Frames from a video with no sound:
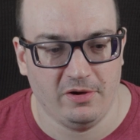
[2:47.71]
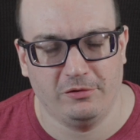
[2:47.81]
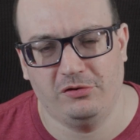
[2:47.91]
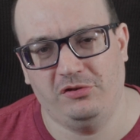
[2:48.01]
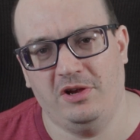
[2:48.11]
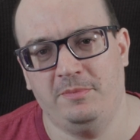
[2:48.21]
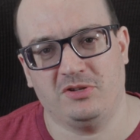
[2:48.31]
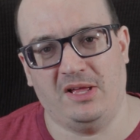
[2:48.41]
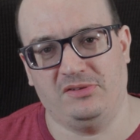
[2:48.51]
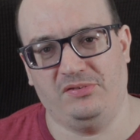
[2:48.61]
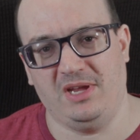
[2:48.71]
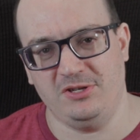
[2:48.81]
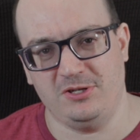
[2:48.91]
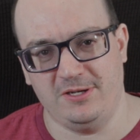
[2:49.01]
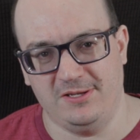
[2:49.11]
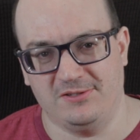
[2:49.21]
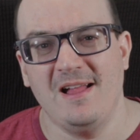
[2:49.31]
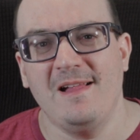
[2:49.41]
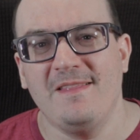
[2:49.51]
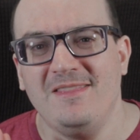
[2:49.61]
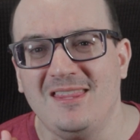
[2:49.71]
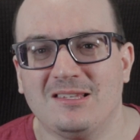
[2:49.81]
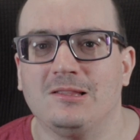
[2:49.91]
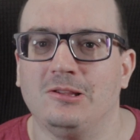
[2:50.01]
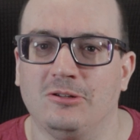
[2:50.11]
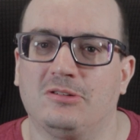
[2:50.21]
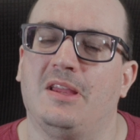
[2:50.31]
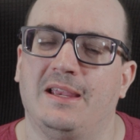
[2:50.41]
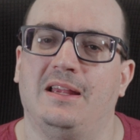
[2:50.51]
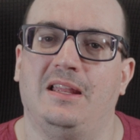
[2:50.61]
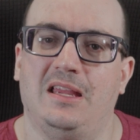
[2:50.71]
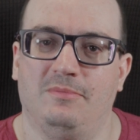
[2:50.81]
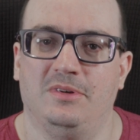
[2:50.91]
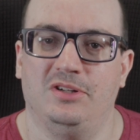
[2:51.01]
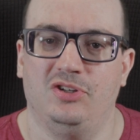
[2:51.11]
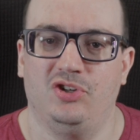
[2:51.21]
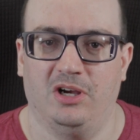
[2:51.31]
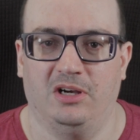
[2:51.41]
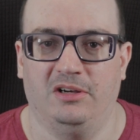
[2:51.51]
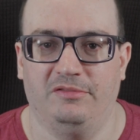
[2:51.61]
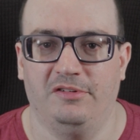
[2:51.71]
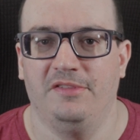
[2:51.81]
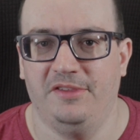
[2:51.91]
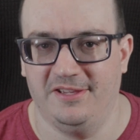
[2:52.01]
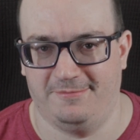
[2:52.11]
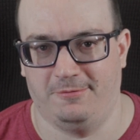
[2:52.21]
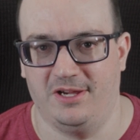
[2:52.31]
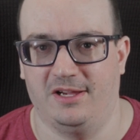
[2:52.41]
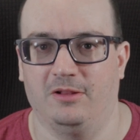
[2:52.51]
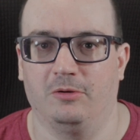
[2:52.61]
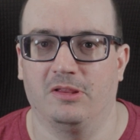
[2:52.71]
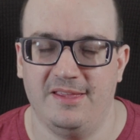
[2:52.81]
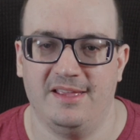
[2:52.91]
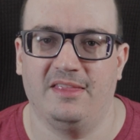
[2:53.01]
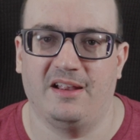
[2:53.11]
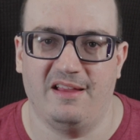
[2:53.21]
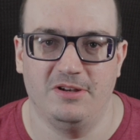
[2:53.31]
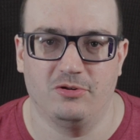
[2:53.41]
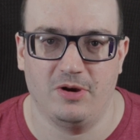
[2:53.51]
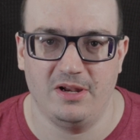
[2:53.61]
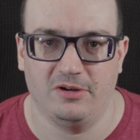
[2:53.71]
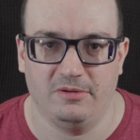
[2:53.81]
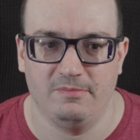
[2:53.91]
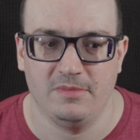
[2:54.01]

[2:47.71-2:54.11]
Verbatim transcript: versus image classification is this looks like an image of this particular thing that I've been trained on.